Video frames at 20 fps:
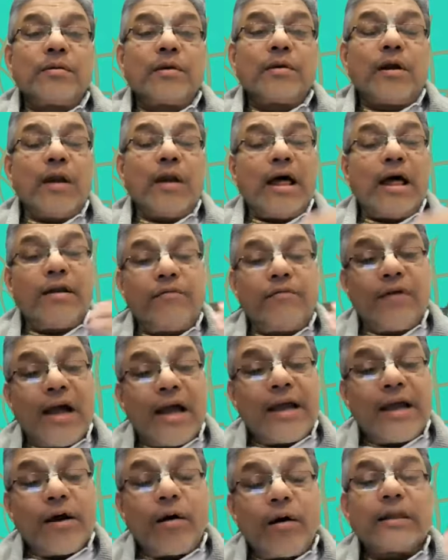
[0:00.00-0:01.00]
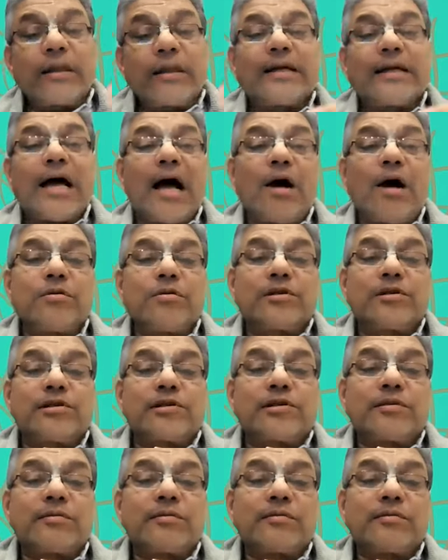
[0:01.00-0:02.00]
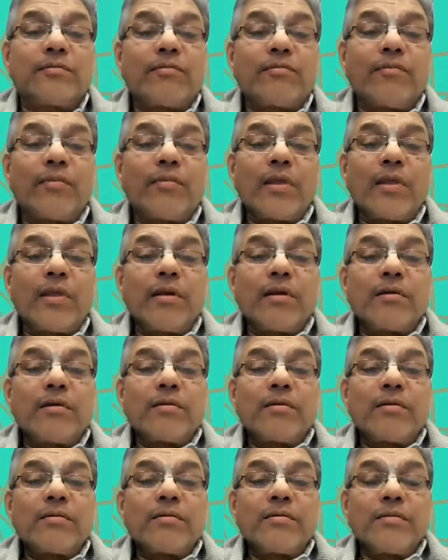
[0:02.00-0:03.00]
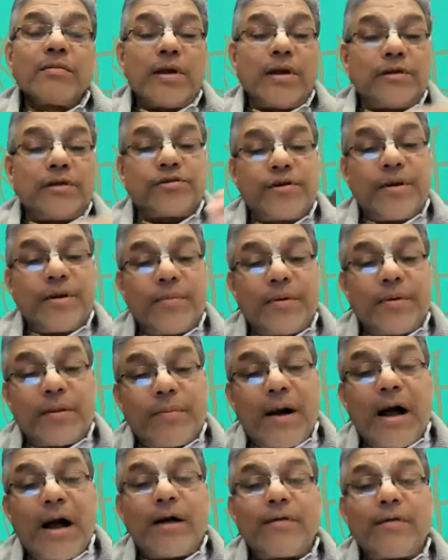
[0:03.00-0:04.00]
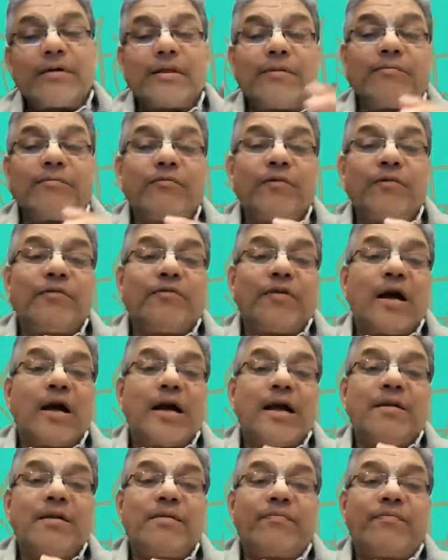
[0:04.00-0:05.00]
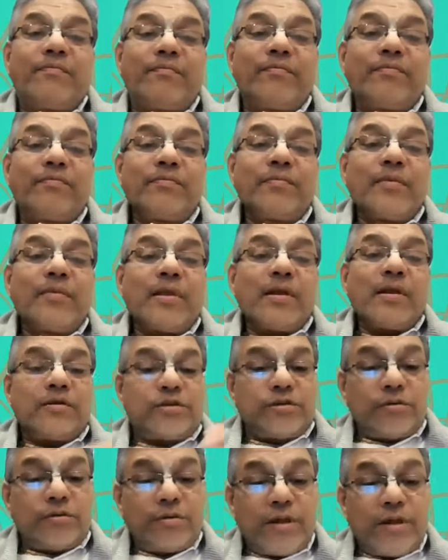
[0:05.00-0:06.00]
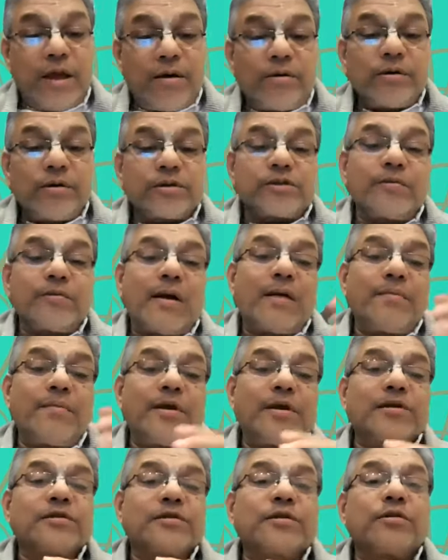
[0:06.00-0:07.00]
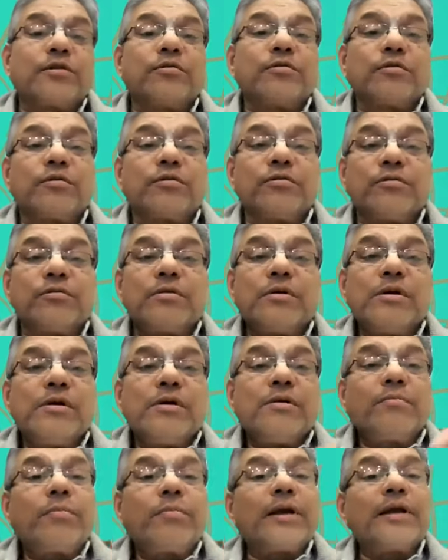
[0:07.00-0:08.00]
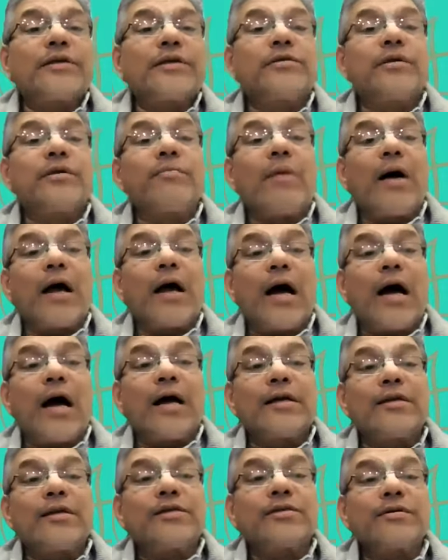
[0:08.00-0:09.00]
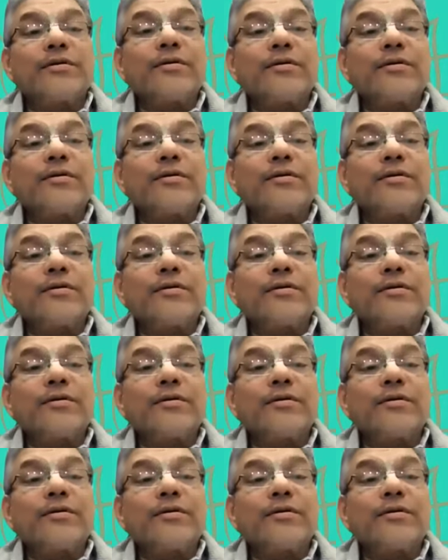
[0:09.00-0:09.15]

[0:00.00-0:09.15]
clarifying all the doubts. In Srimad Bhagavatam, we find Sukadeva Goswami is the Guru, Parikshit Maharaj